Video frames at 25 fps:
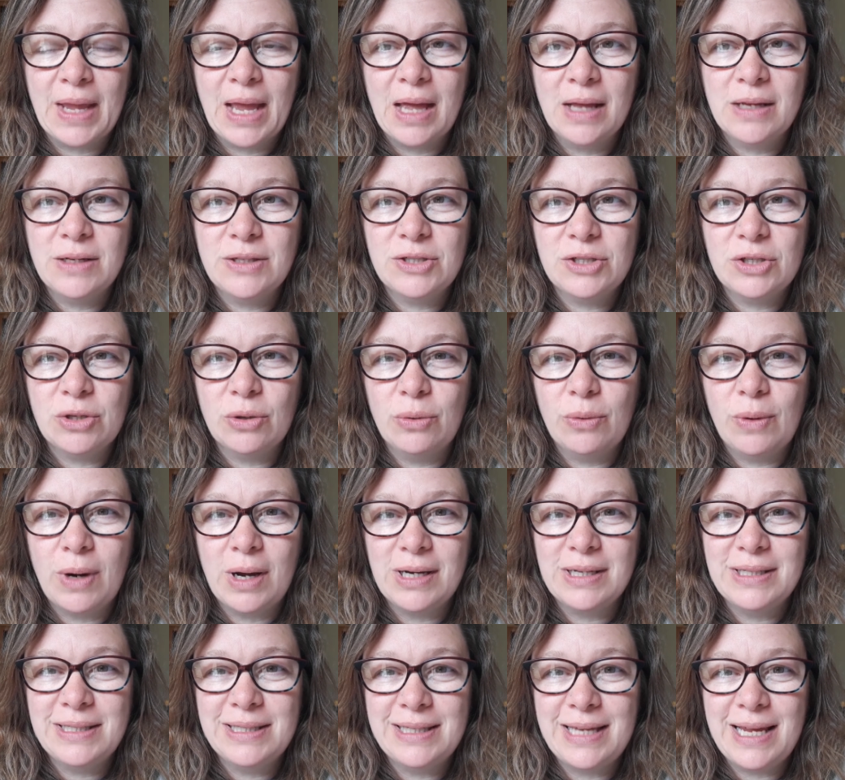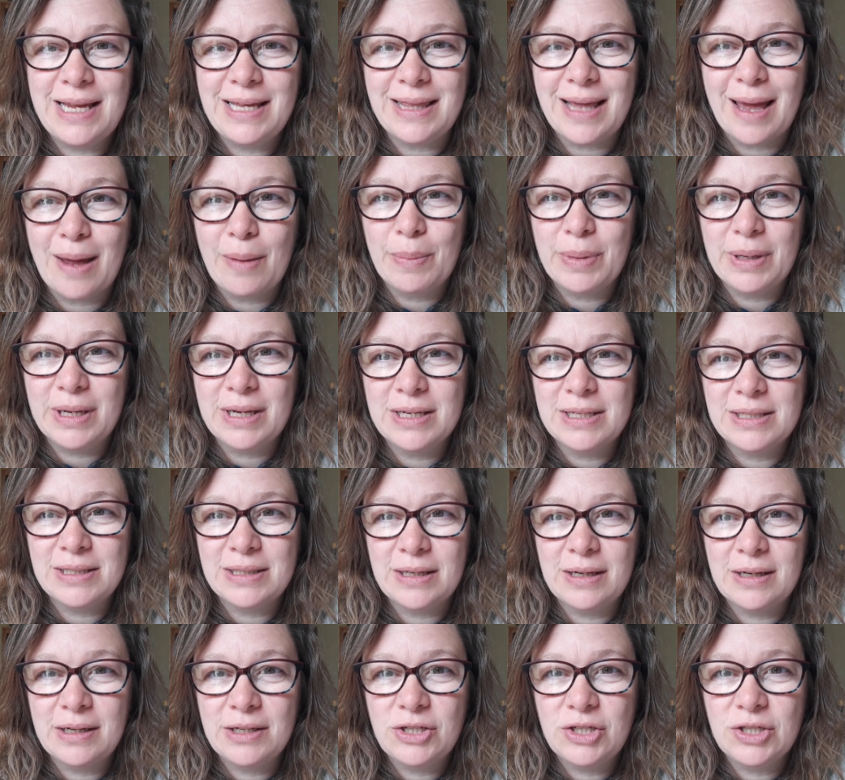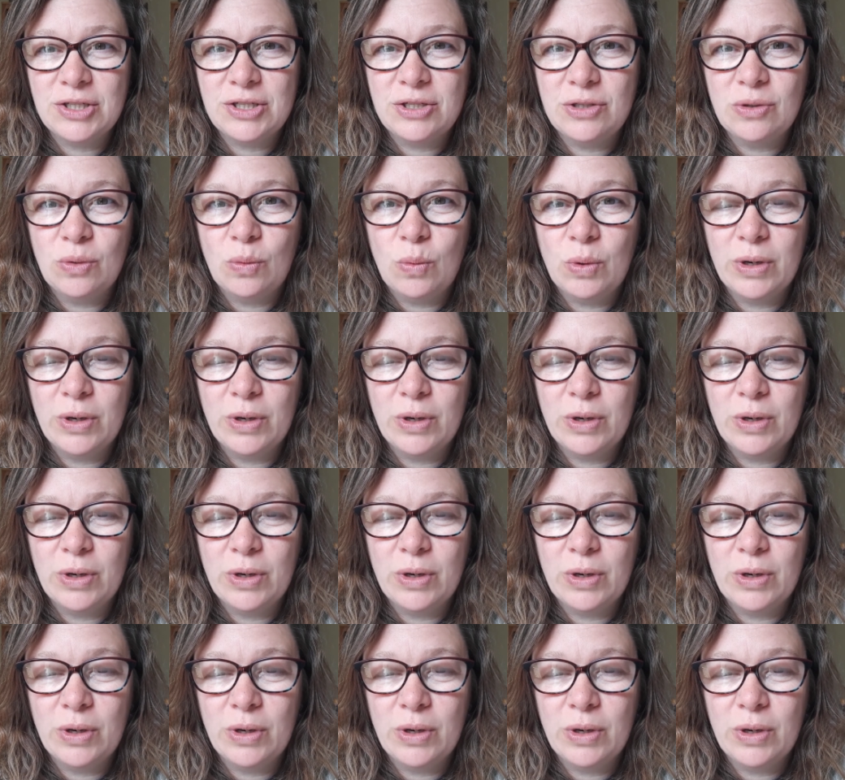so I say that because I just don't